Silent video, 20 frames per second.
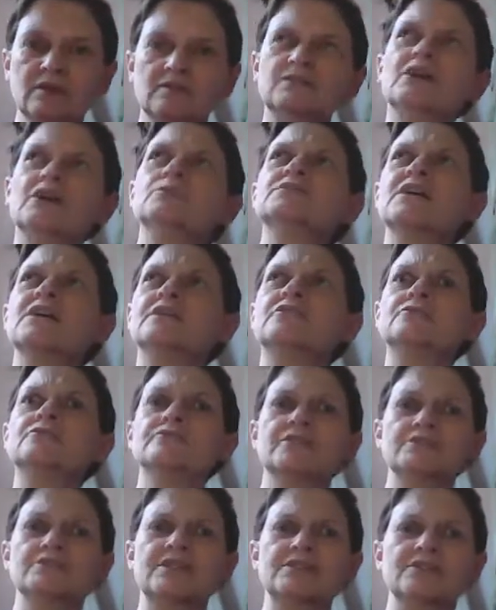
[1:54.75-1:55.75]
No, it was
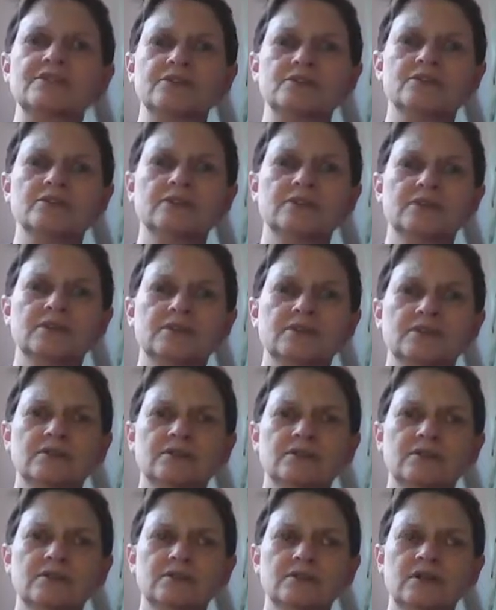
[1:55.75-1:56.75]
152.
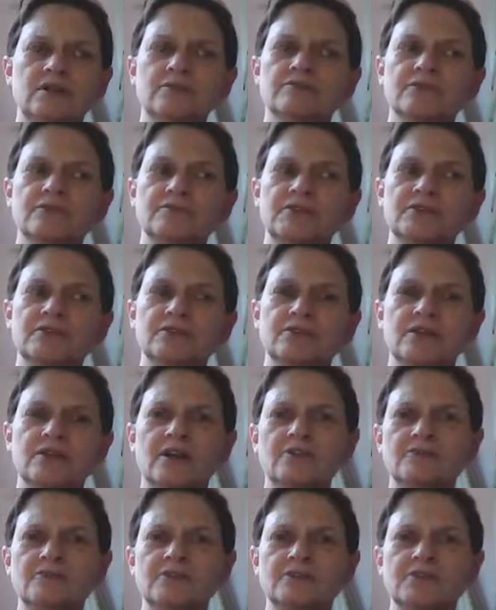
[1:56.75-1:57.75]

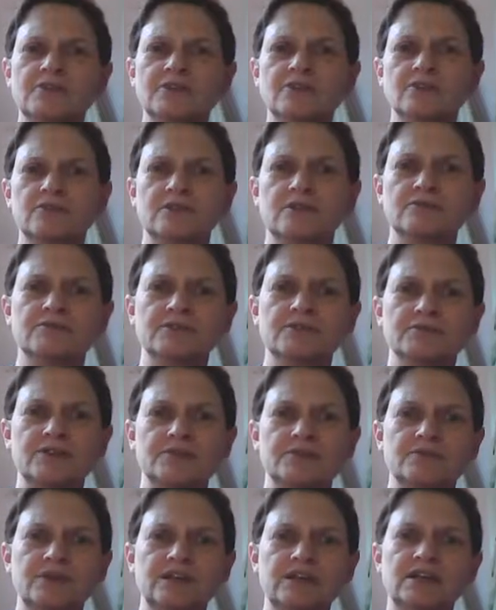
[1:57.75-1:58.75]

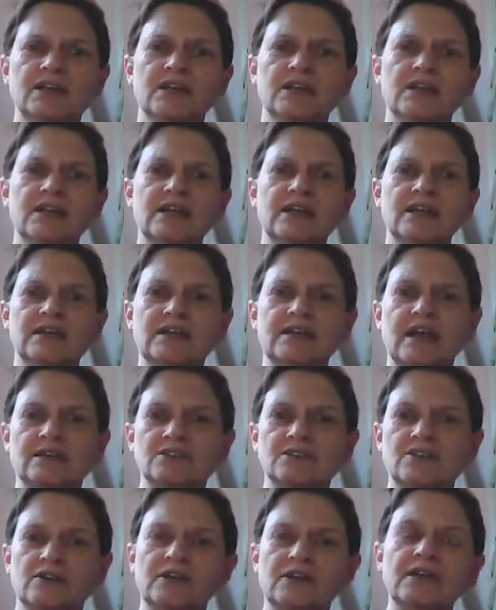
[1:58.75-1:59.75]
153
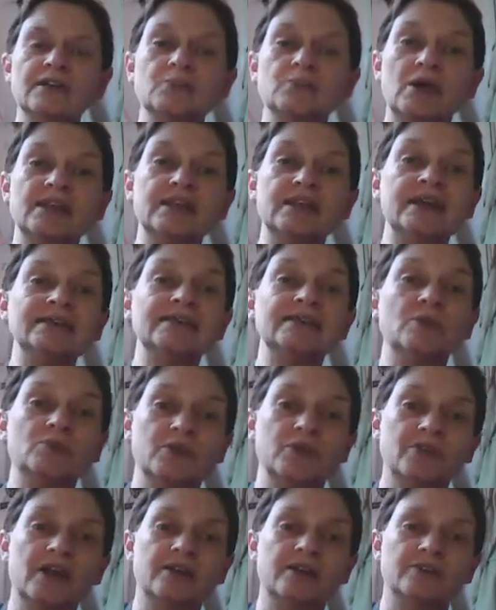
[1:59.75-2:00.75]
cast on. Anyway, you end up
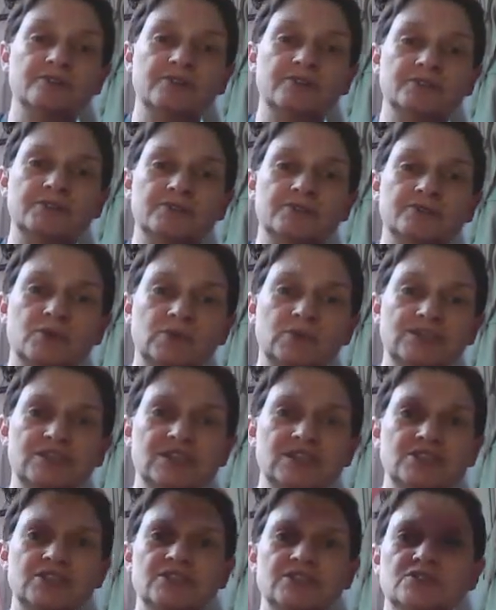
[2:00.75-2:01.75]
with 154
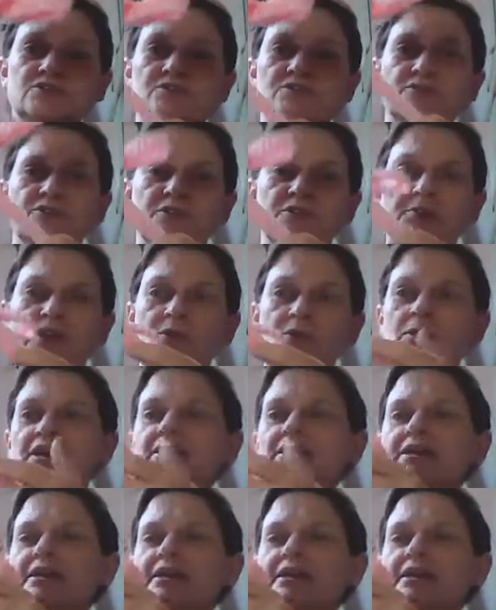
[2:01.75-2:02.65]
stitches no matter what you